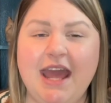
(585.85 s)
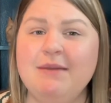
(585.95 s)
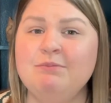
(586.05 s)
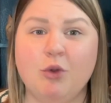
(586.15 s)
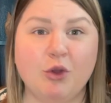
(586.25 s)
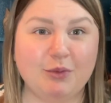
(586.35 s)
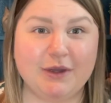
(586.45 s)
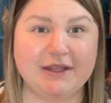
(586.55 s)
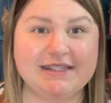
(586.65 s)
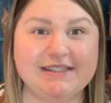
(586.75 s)
and more
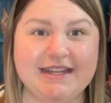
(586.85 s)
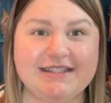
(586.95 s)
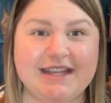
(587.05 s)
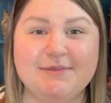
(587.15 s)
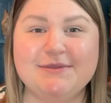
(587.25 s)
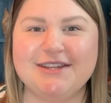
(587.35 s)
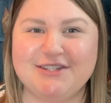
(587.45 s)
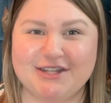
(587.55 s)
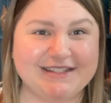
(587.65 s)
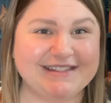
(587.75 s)
real estate tips
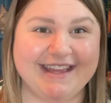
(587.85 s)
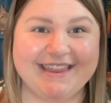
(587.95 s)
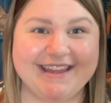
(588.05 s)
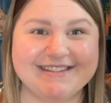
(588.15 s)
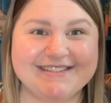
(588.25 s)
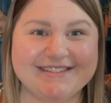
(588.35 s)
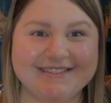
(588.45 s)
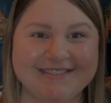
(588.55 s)
just like this.